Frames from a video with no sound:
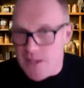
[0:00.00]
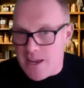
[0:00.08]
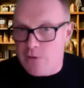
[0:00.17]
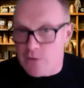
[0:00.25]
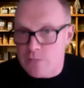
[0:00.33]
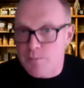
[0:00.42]

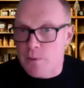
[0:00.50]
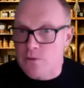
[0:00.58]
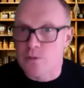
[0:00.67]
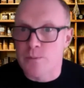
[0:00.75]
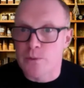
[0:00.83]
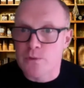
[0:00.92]

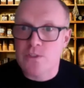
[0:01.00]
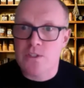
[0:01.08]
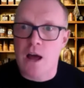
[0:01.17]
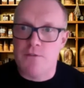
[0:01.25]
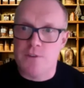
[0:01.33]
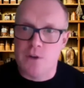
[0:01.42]
irresponsible
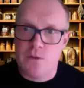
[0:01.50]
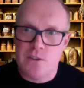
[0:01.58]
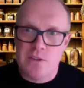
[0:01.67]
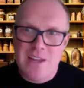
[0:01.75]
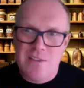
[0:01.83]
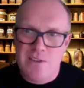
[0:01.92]
stuff.
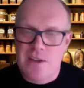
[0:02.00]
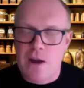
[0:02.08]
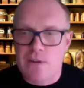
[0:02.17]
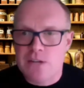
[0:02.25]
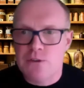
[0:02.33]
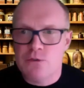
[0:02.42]
There's
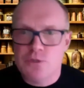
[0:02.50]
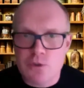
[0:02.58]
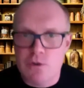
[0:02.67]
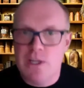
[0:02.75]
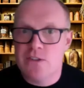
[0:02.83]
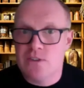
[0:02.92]
currently no
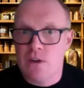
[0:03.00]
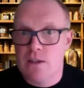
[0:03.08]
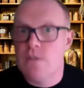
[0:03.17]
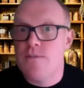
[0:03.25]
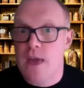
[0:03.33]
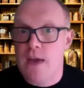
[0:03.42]
solid
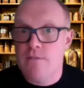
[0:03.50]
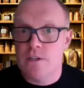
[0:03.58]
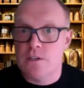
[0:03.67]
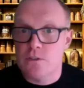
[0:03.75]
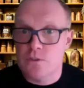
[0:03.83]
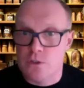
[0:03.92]
scientific
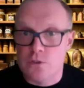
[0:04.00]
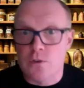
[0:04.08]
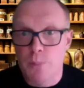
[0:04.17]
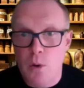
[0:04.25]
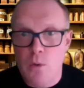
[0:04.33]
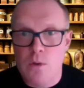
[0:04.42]
evidence to
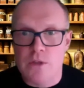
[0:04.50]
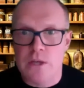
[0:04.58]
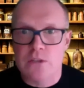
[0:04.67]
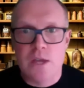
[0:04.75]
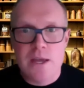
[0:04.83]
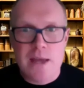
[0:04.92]
support
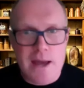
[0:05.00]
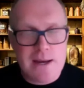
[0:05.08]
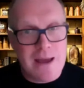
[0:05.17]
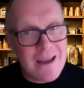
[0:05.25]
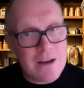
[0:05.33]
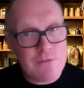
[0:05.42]
this, and
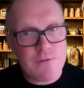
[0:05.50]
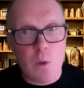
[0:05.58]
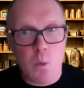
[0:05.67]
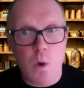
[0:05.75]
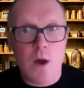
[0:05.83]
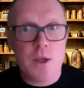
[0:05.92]
if there
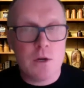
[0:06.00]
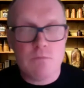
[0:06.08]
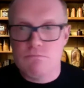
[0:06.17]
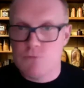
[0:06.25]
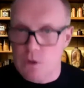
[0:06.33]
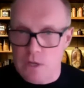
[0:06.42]
were,
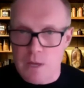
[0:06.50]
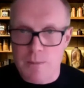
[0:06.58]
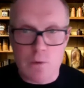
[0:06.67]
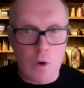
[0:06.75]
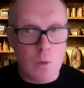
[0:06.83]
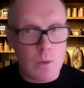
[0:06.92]
don't get me
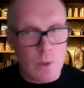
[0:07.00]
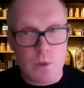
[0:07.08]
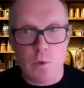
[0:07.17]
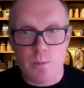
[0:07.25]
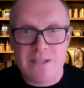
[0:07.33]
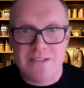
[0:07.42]
wrong, we'd
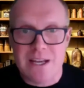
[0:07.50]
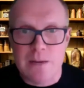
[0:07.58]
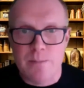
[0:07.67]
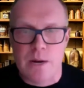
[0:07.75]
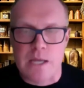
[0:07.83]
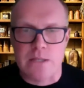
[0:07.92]
all be
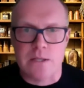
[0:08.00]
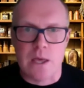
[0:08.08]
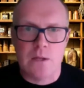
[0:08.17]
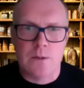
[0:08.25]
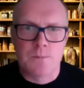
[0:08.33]
celebrating it.